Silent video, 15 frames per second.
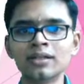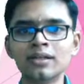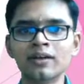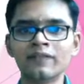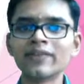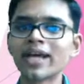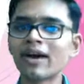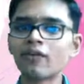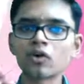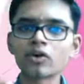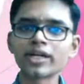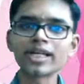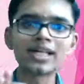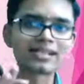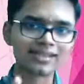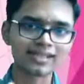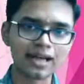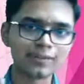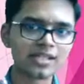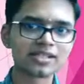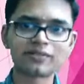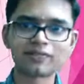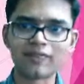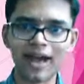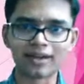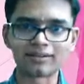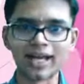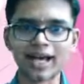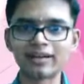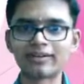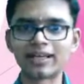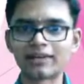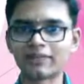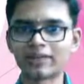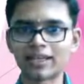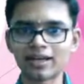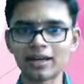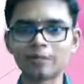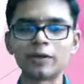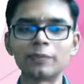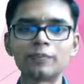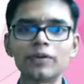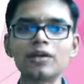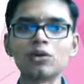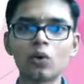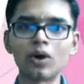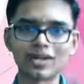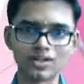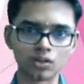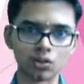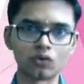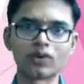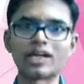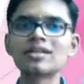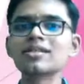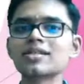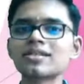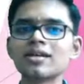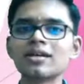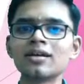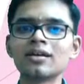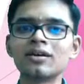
We have already established the fact that there are people who are sovereigns.